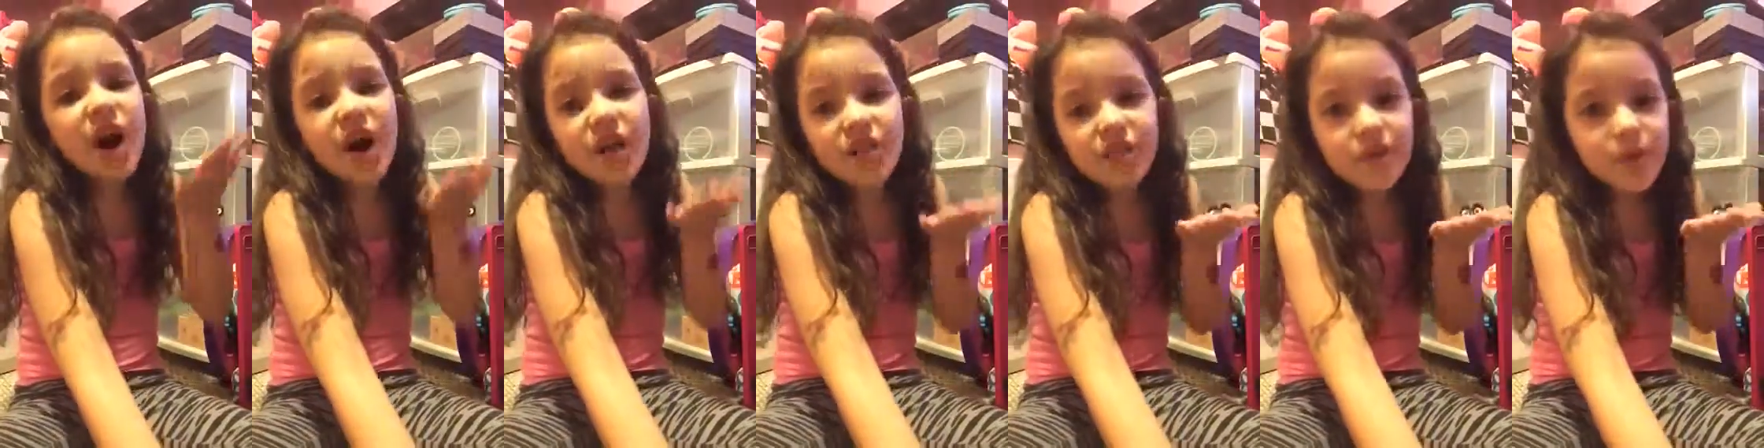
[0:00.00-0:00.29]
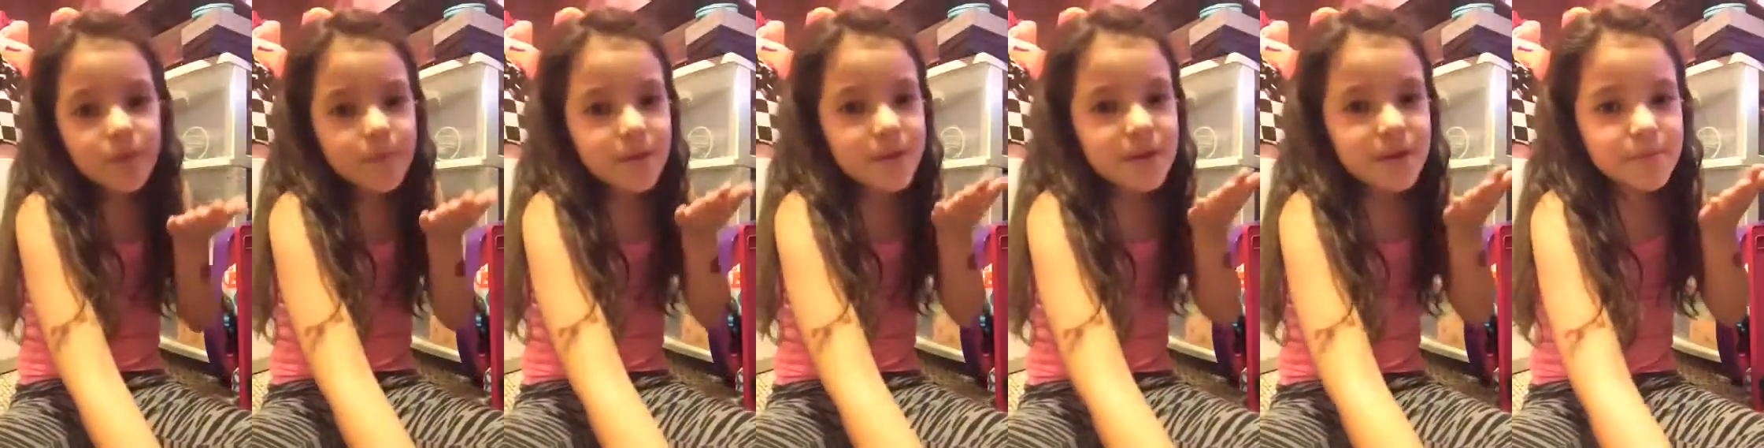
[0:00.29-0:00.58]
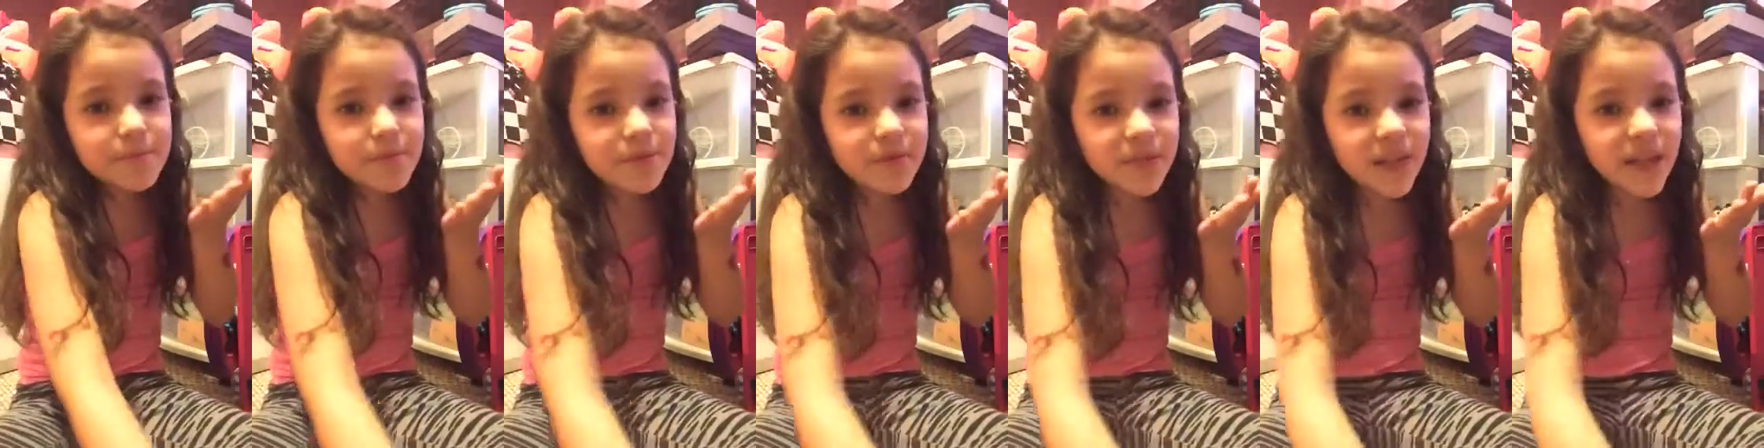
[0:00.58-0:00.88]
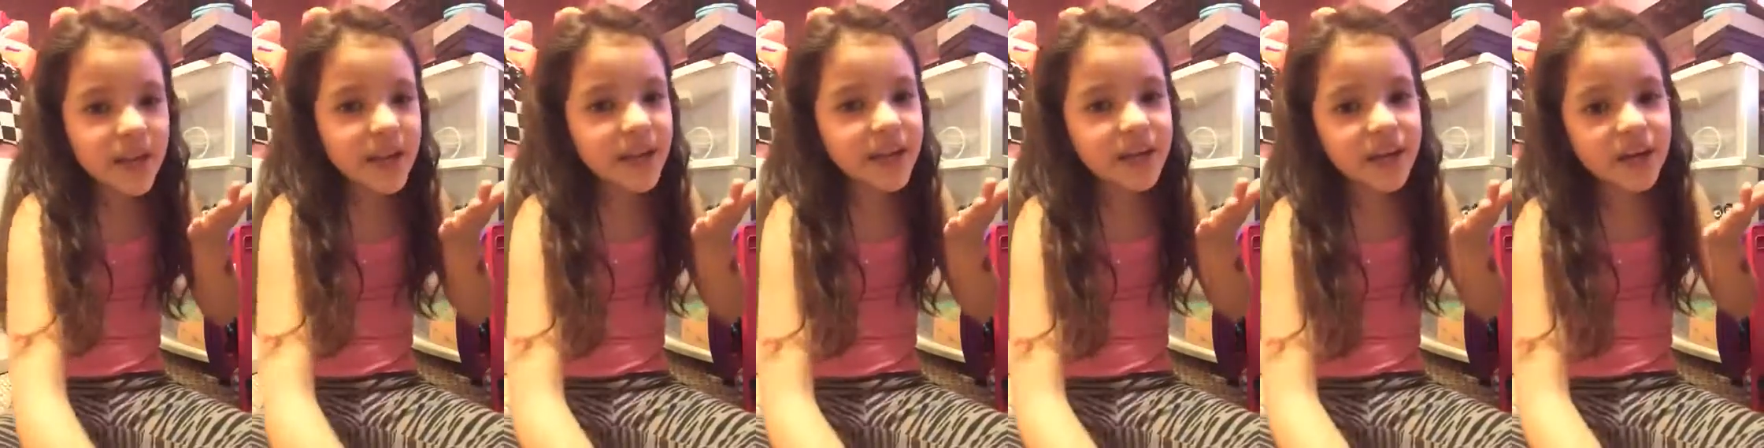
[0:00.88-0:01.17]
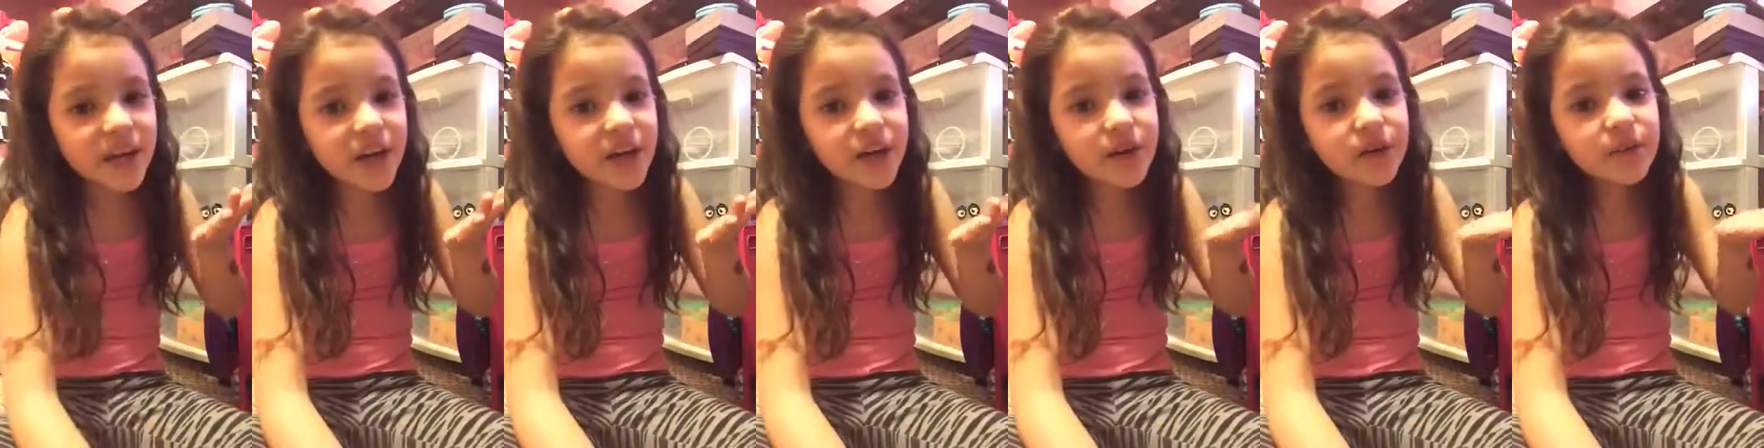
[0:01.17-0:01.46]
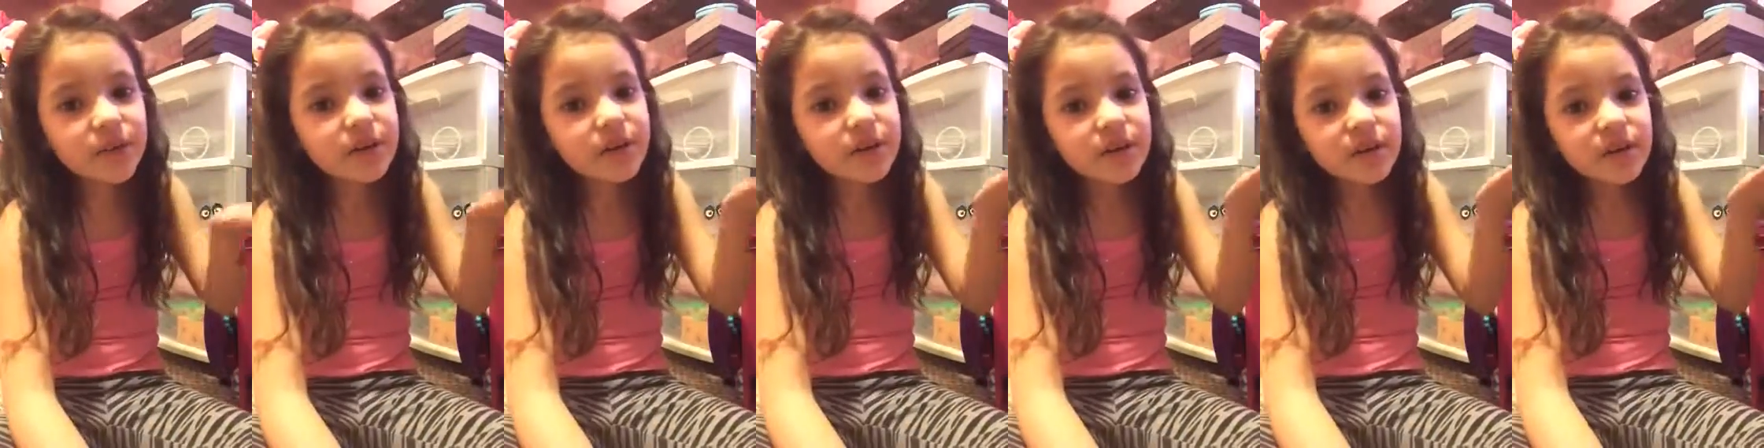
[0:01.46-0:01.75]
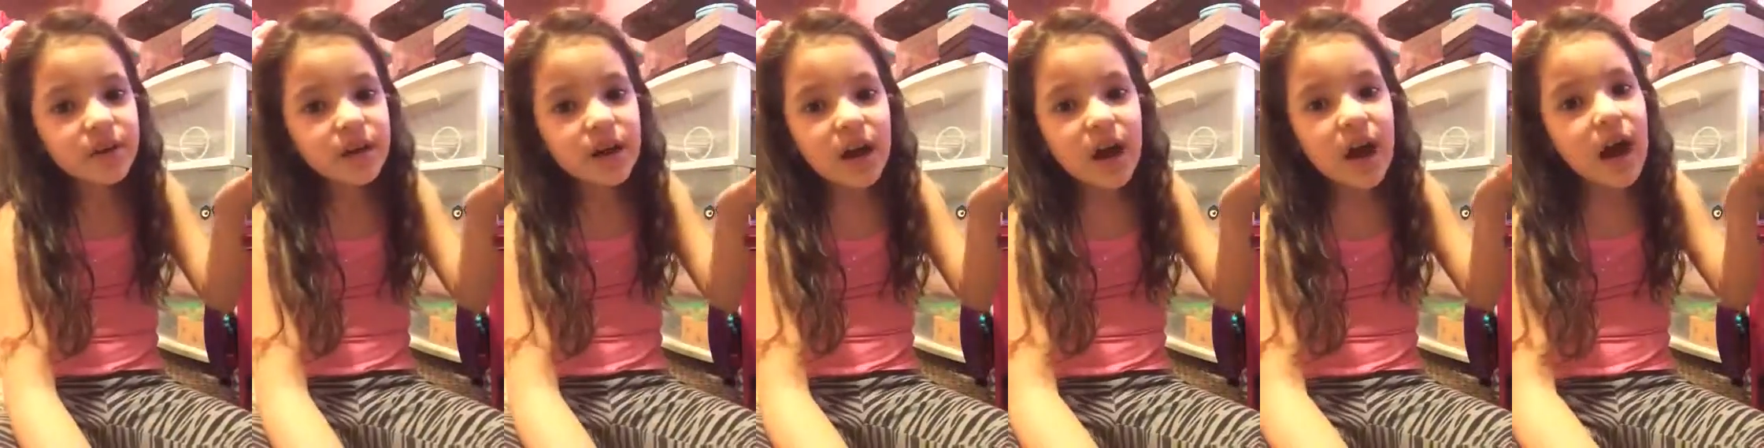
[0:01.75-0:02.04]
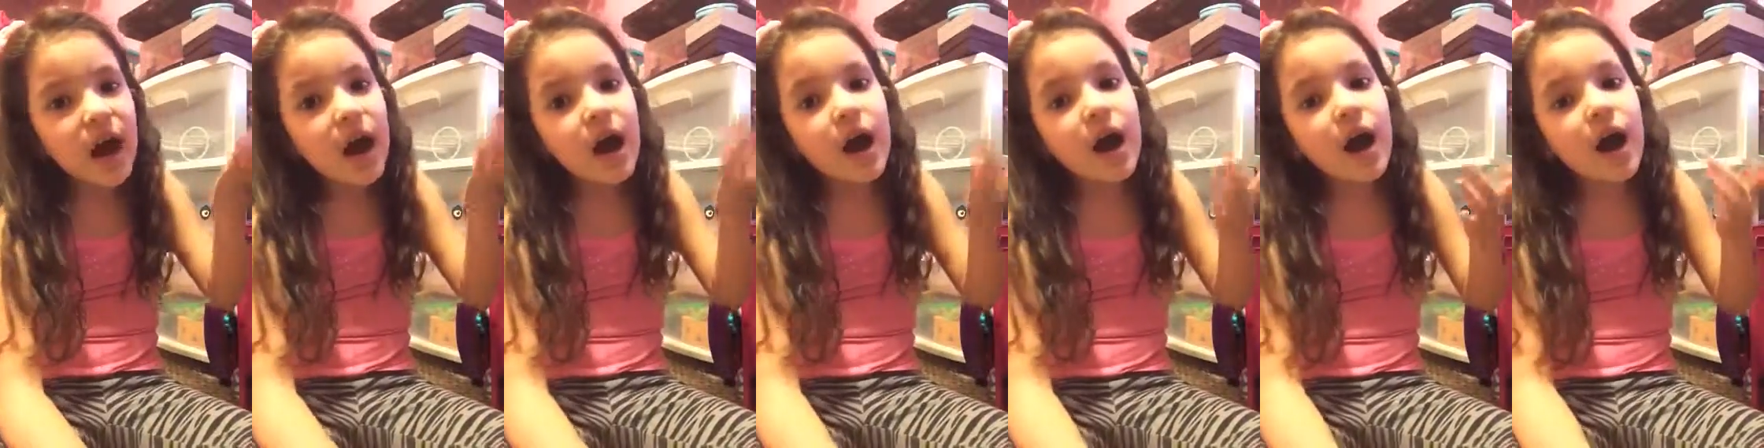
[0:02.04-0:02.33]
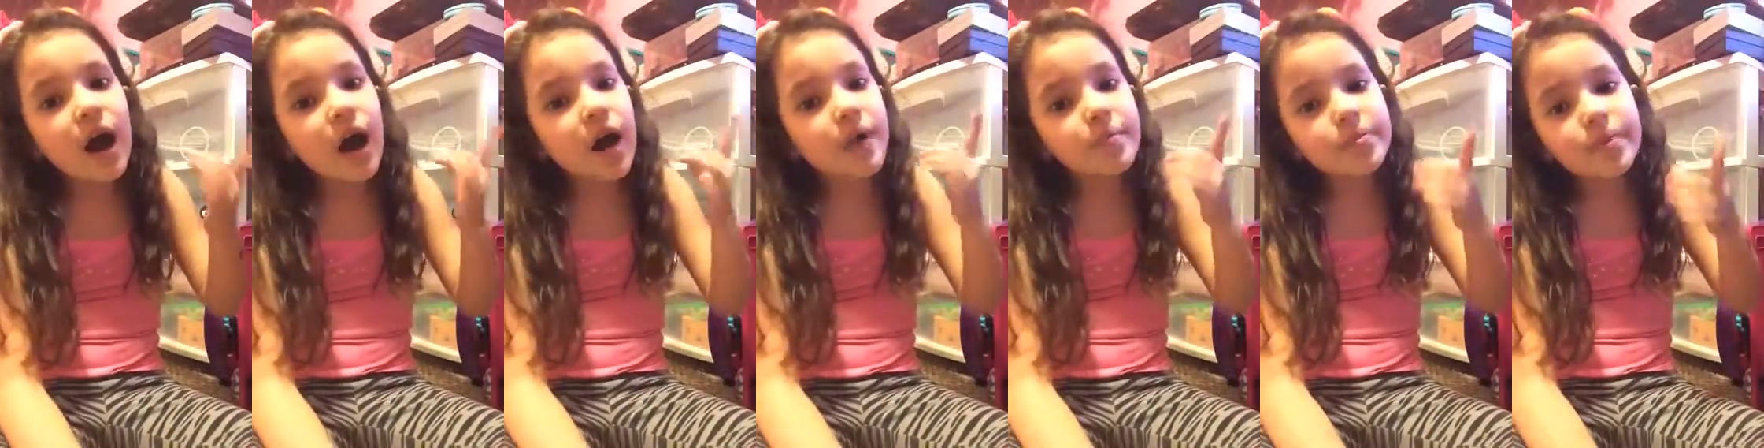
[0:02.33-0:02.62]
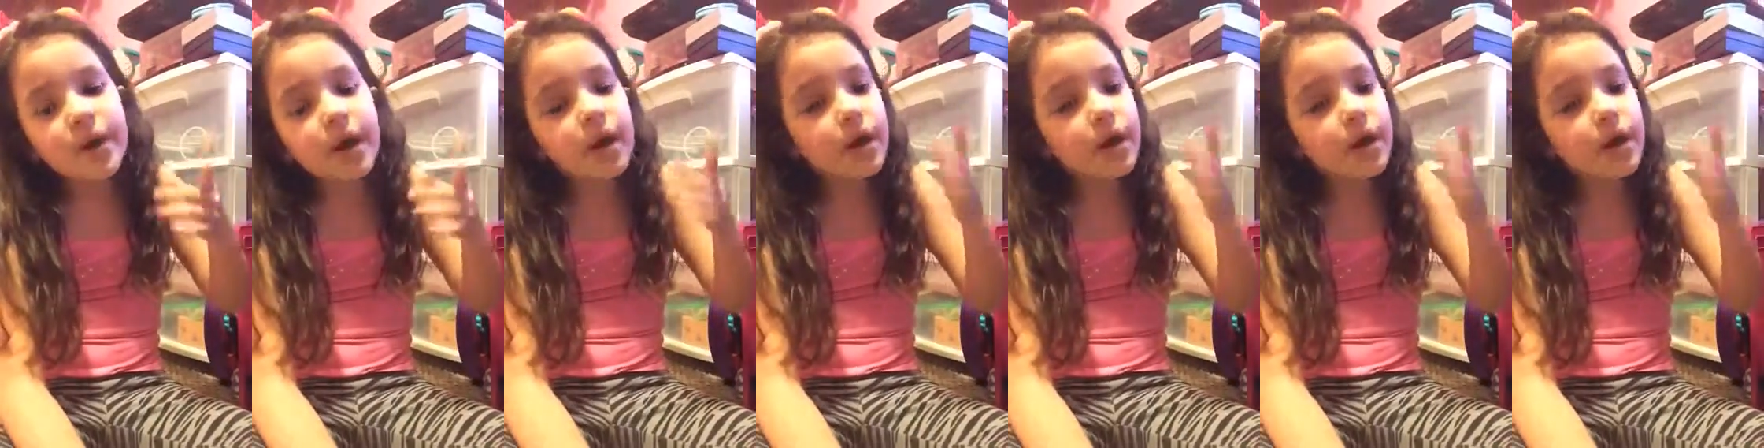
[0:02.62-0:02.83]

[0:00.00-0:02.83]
other people that I know. I